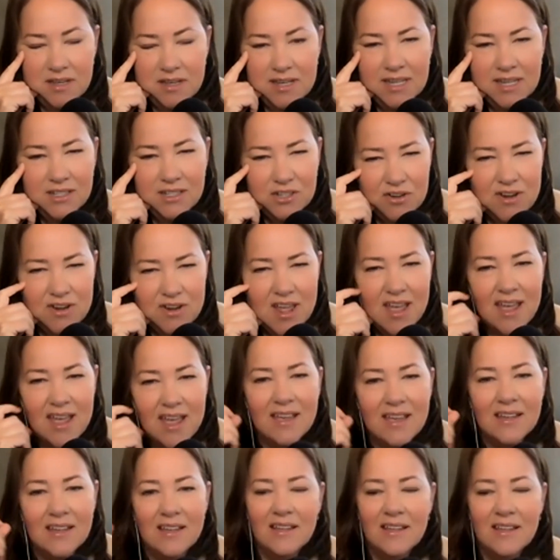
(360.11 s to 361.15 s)

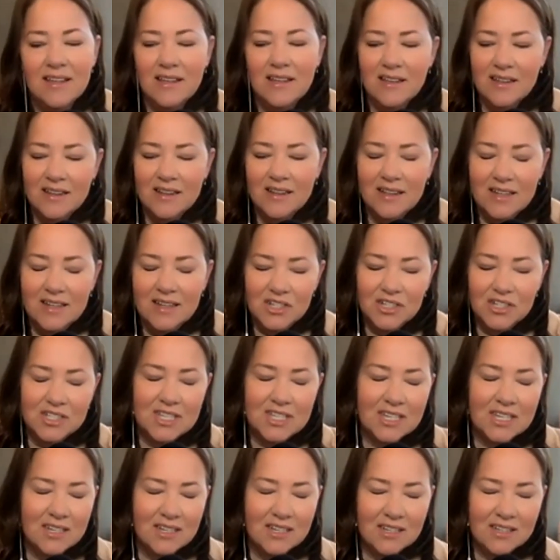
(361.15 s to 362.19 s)
yesterday, just
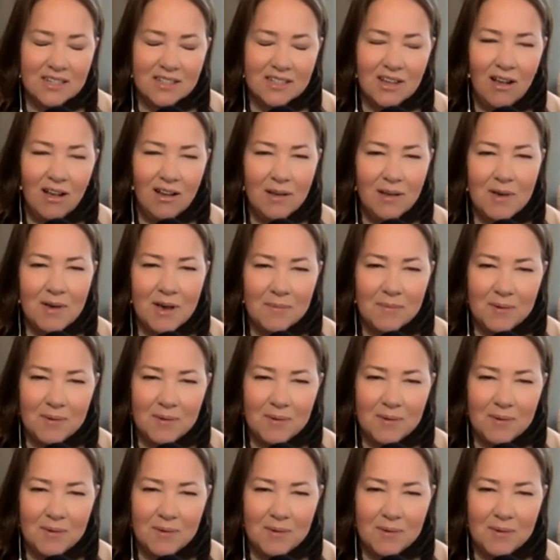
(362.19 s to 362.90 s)
to talk about